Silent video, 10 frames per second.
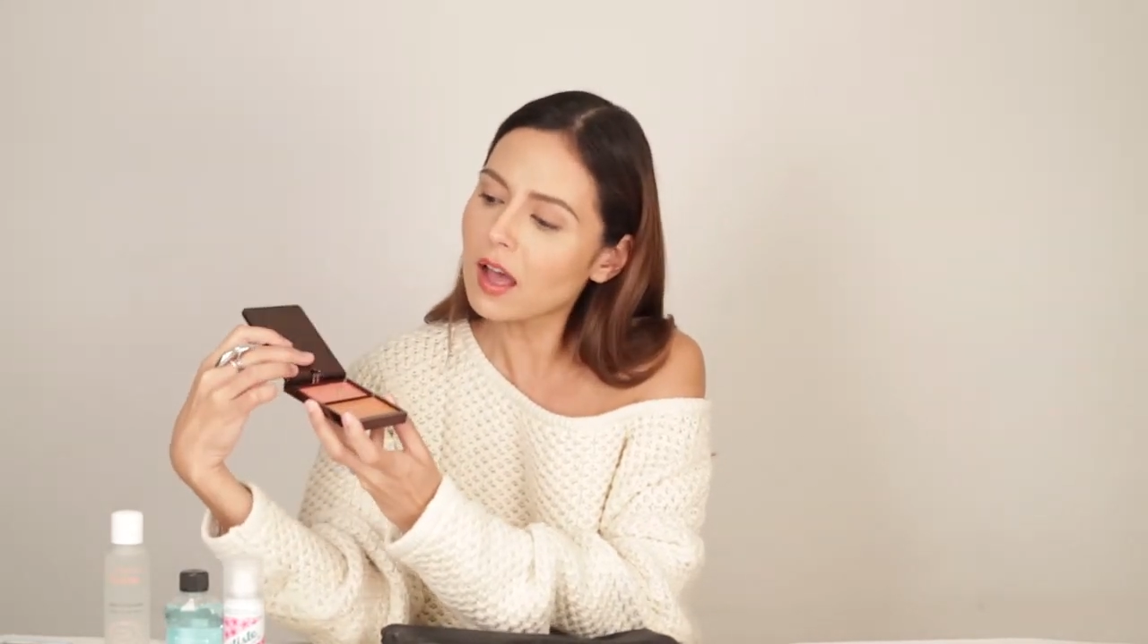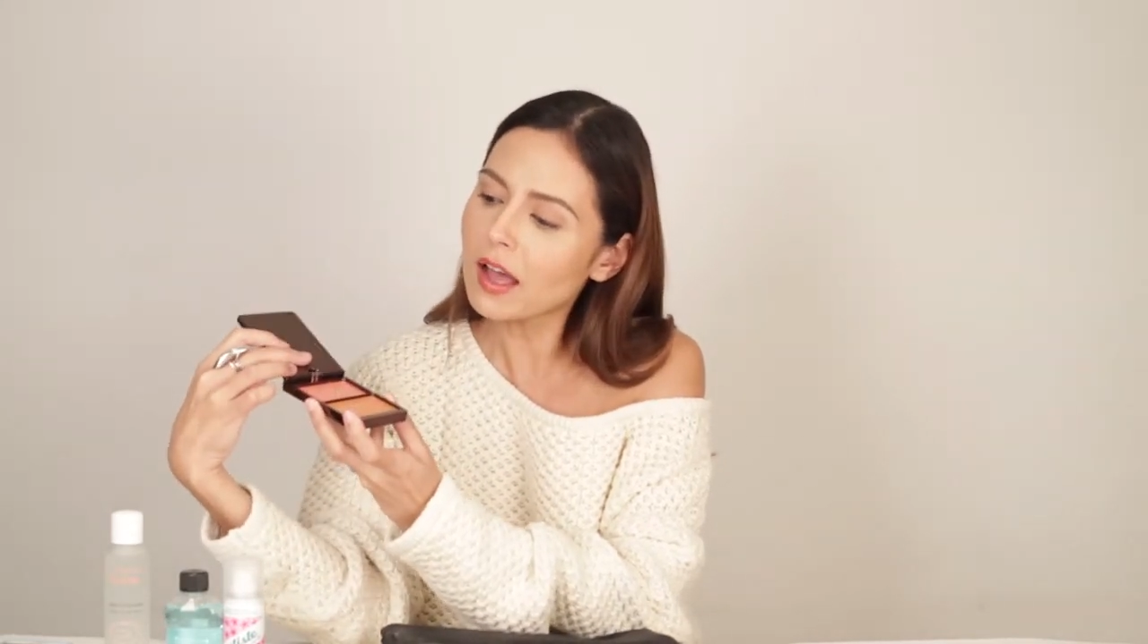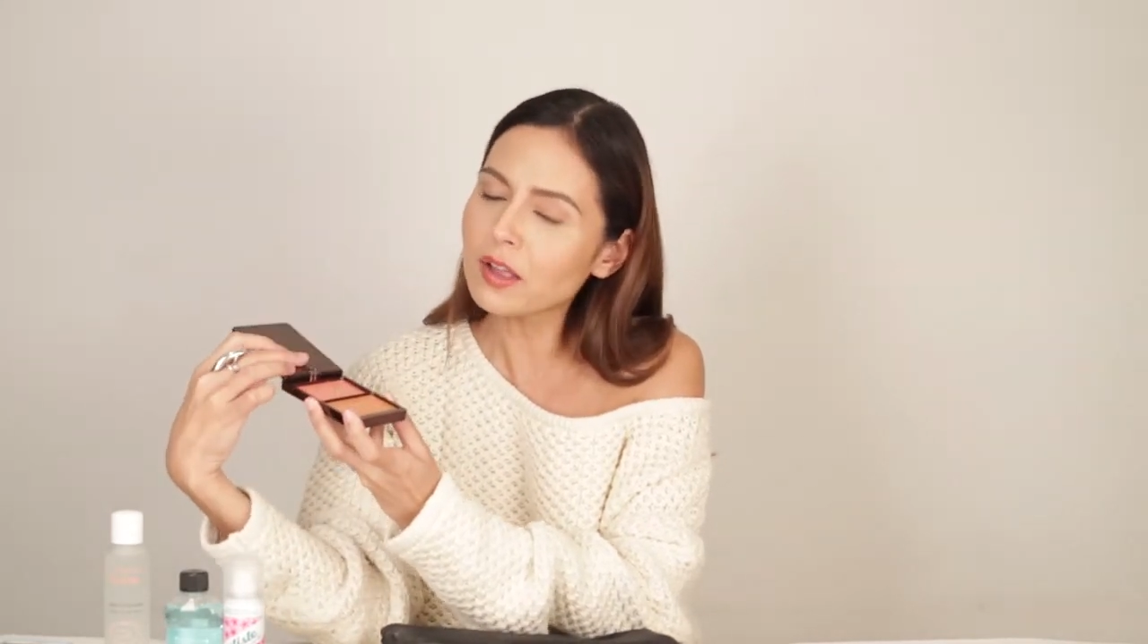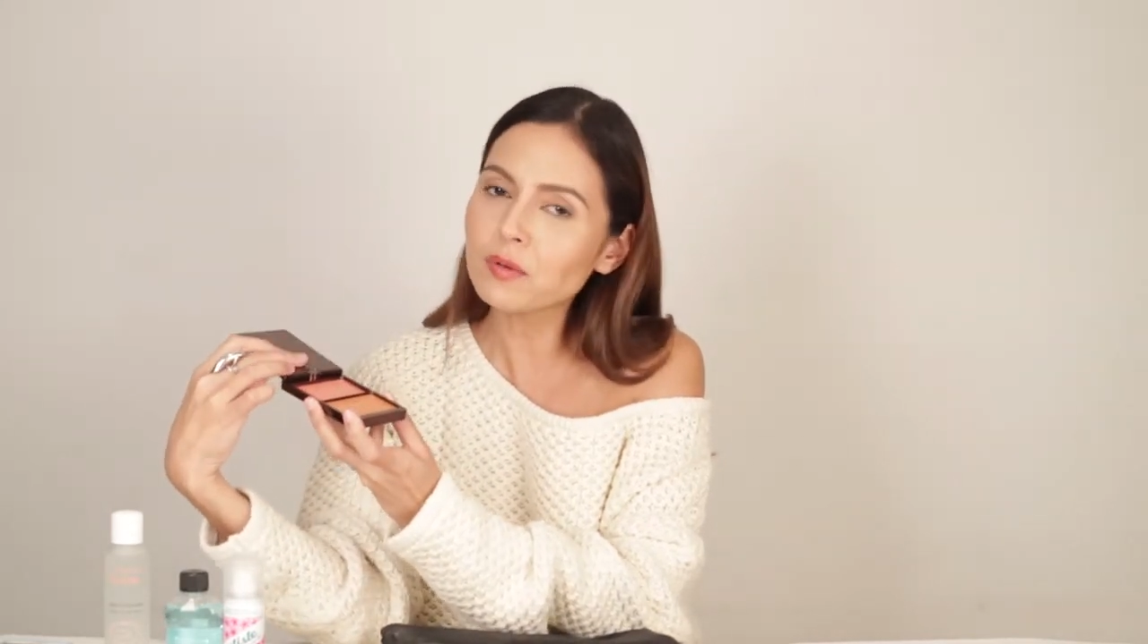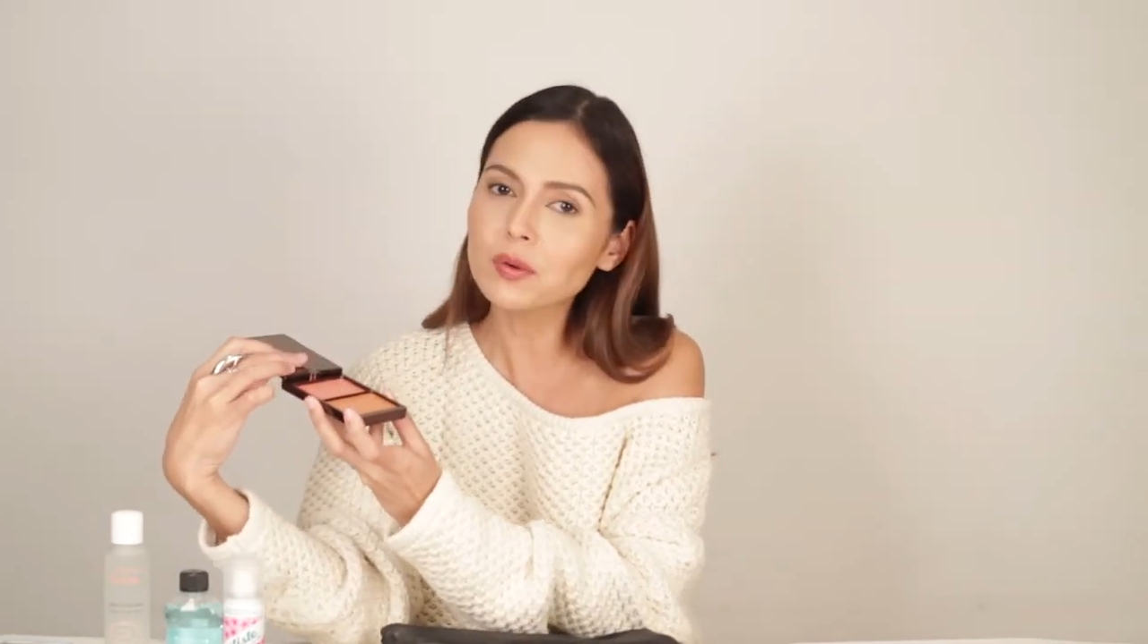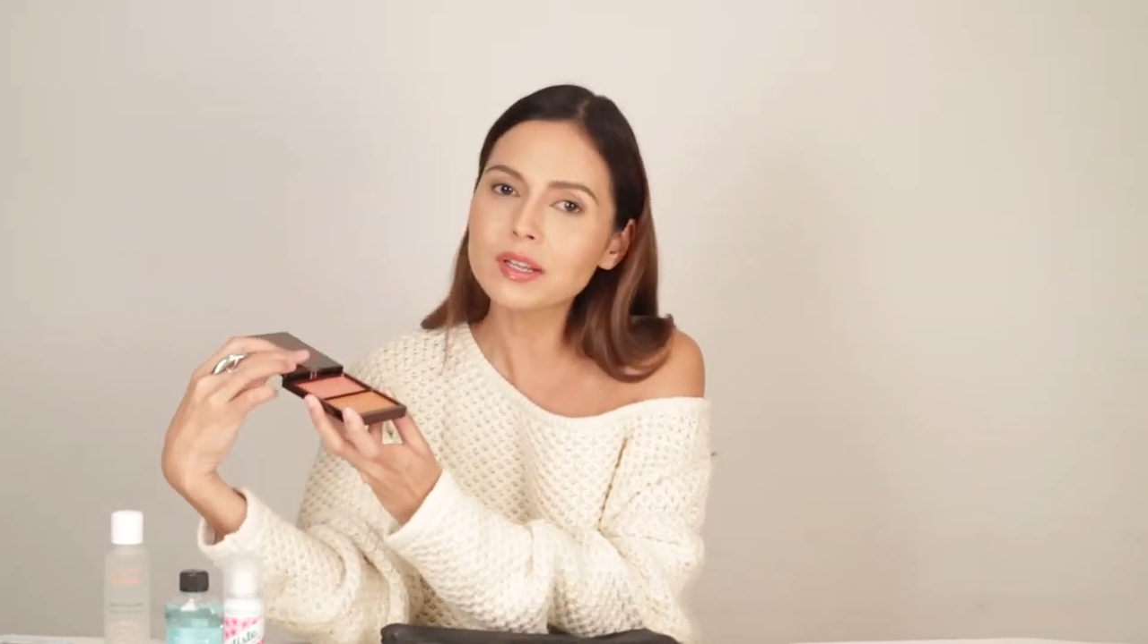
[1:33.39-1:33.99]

I